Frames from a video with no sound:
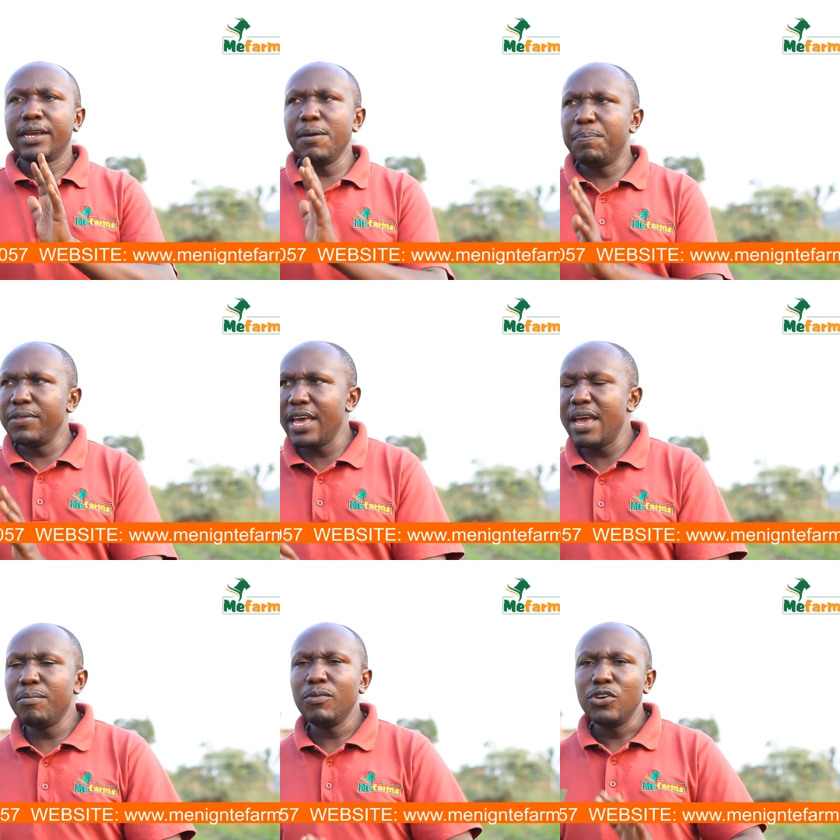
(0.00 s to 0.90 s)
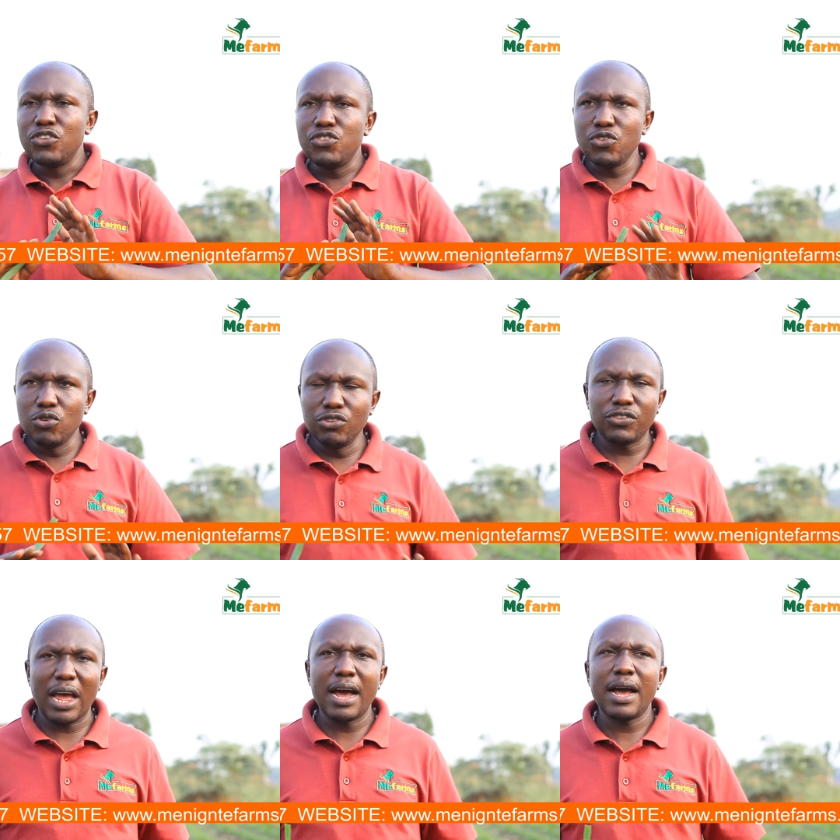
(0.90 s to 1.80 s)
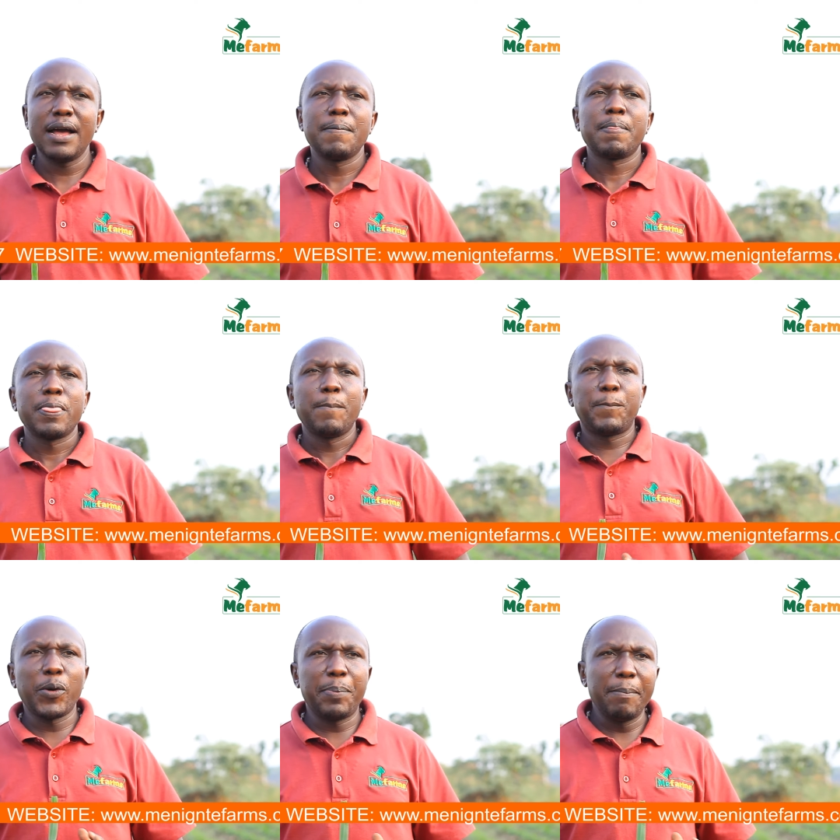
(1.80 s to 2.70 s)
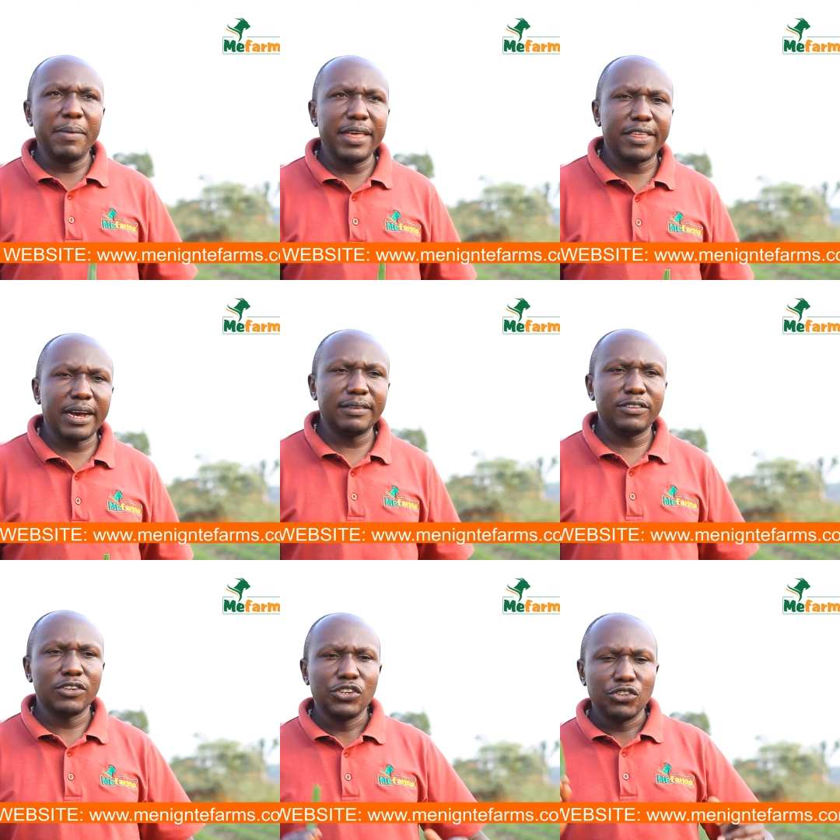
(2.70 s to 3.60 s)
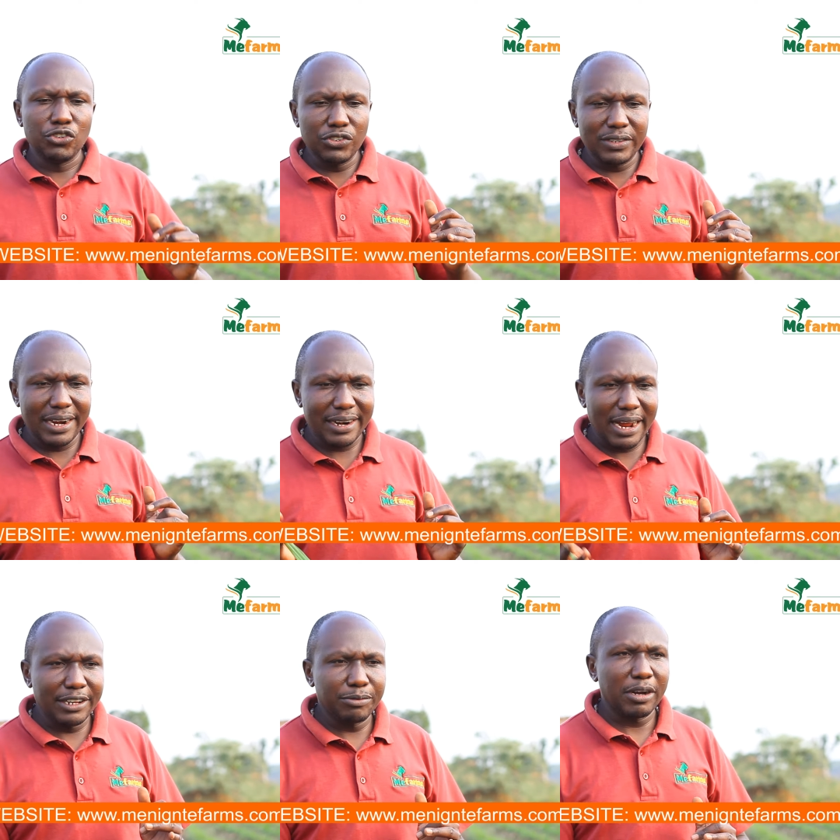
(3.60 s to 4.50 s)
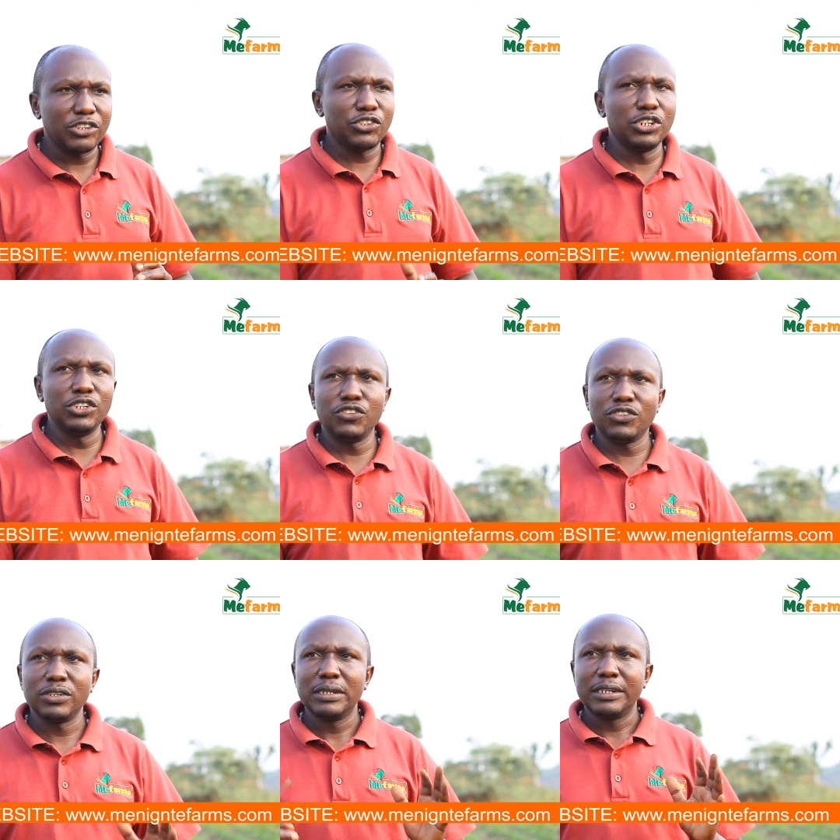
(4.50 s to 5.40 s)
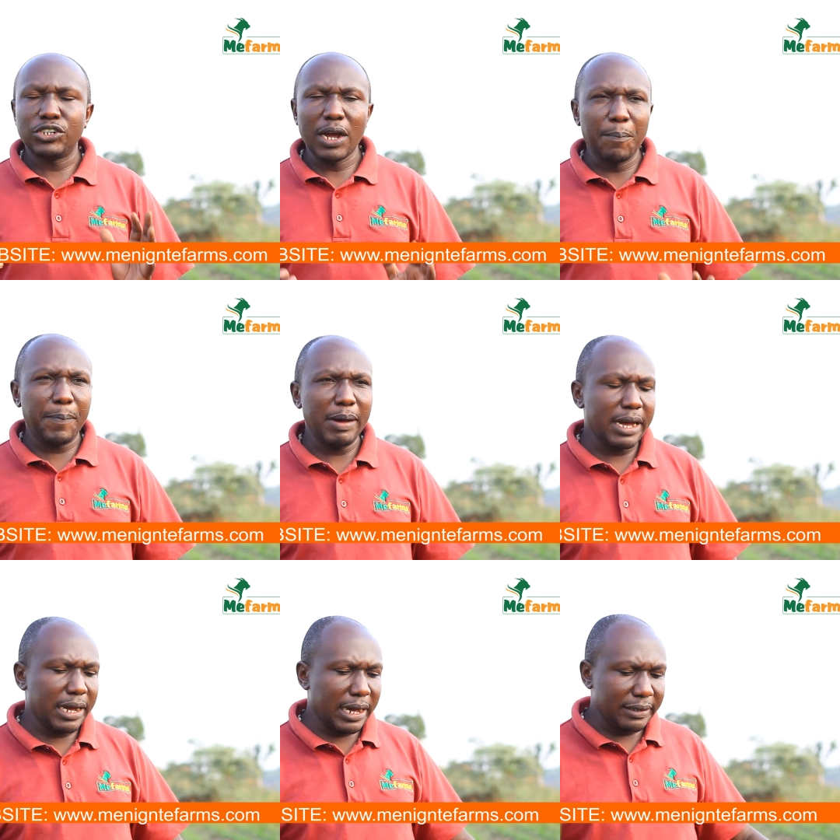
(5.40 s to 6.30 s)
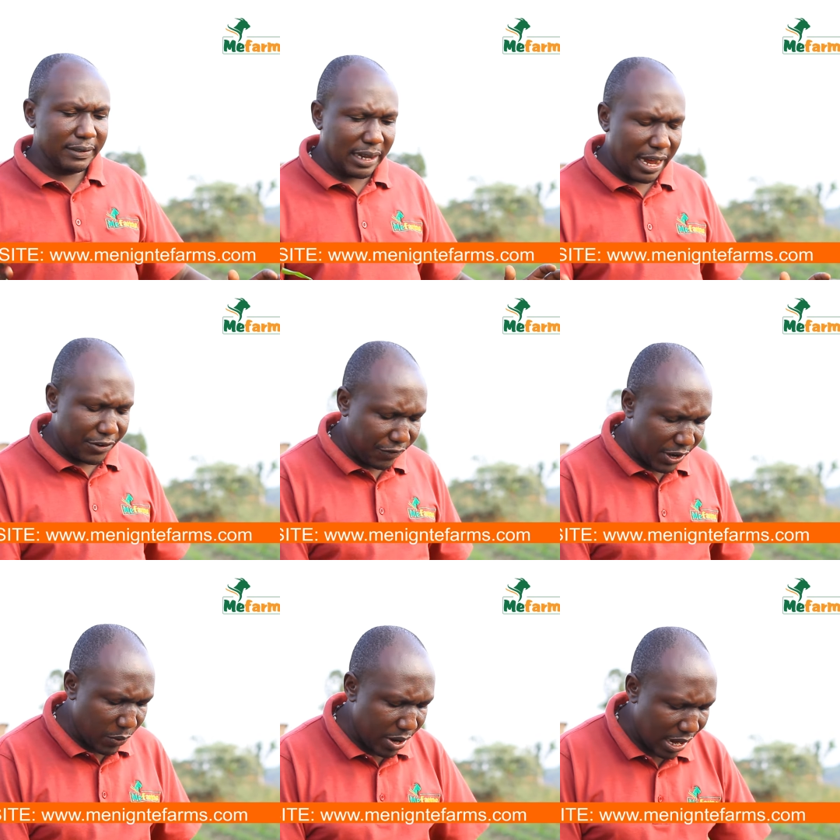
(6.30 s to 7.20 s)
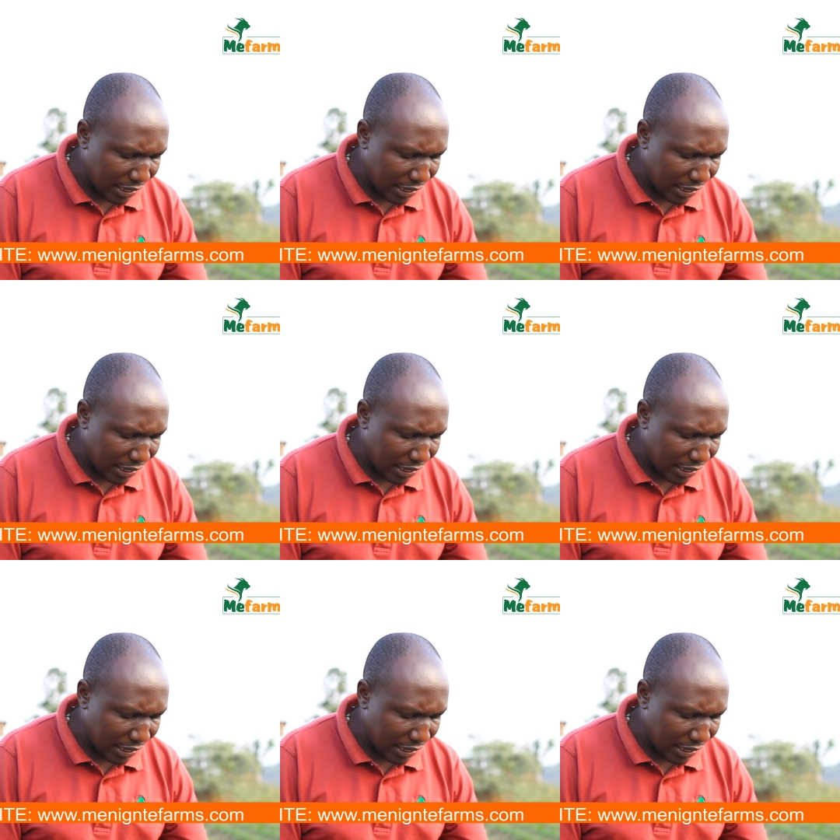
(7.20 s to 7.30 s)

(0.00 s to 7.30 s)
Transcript: Keep them. Use proper methods. Use the right machines, sharp pankers, cut very well